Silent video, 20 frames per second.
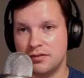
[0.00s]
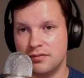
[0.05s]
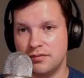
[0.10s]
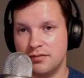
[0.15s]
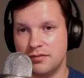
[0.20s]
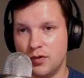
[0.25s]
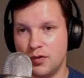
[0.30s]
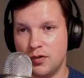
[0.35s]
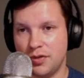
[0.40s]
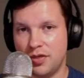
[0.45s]

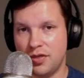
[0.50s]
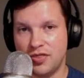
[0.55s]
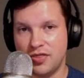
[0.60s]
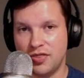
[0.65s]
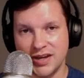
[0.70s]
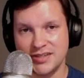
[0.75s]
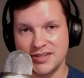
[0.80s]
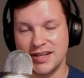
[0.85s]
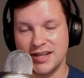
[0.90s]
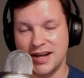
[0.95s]
for the
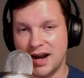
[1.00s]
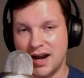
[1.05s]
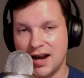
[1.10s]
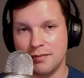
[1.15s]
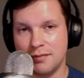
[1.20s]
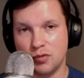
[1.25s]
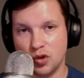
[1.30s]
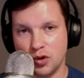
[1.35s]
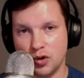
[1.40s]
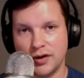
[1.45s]
things that
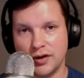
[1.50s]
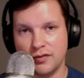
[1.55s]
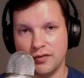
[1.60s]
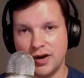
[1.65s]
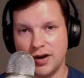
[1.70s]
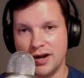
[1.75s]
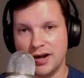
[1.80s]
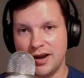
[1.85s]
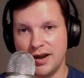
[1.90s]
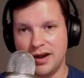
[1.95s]
I'm learning
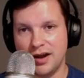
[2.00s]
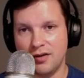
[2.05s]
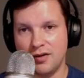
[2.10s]
right now,